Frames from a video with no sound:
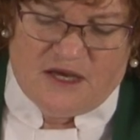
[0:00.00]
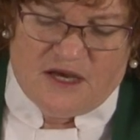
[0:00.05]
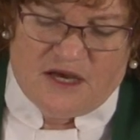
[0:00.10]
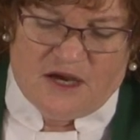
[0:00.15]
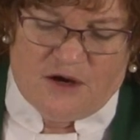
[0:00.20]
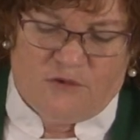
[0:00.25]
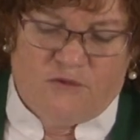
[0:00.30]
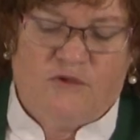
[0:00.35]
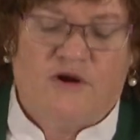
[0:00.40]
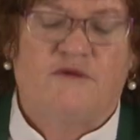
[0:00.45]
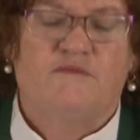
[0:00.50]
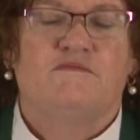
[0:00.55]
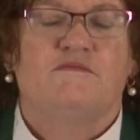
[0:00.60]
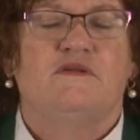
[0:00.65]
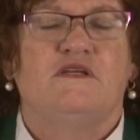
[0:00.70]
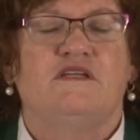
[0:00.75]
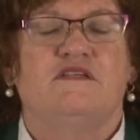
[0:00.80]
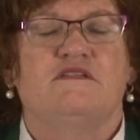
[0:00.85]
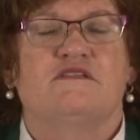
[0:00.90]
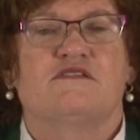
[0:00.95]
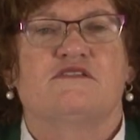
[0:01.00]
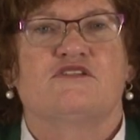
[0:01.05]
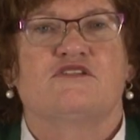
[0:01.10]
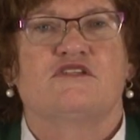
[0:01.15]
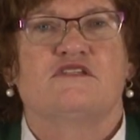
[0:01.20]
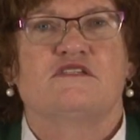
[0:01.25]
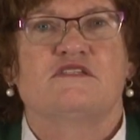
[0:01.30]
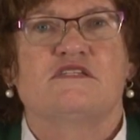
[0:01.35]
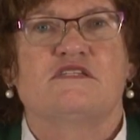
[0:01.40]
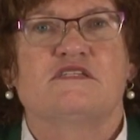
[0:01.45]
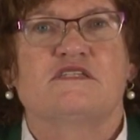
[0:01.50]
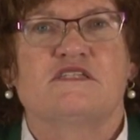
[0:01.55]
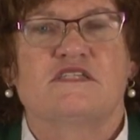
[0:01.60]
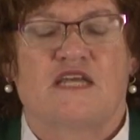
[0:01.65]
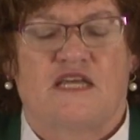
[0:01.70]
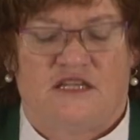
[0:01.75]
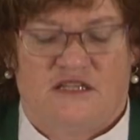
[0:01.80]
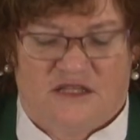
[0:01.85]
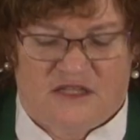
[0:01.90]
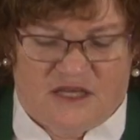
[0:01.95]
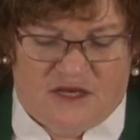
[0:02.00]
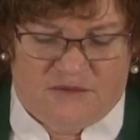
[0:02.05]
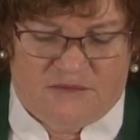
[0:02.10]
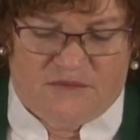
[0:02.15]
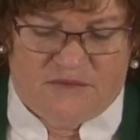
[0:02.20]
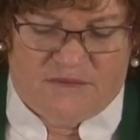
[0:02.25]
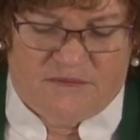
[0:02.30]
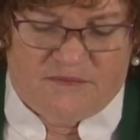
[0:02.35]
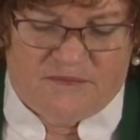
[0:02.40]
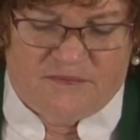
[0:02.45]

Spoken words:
and what means to sustain them.